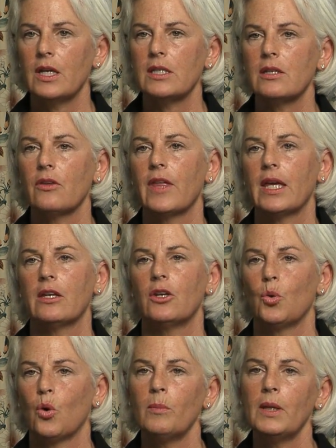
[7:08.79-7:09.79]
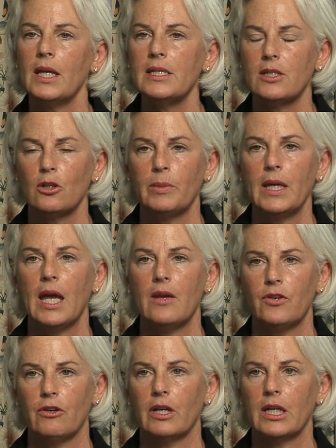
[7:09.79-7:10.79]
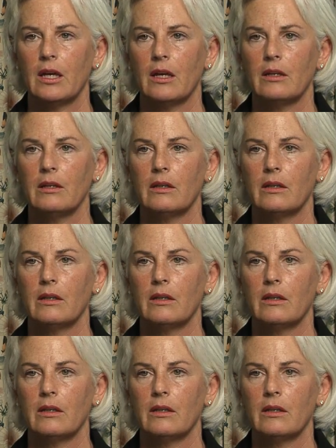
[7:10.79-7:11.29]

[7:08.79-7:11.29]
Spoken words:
until they can normalize their behavior again.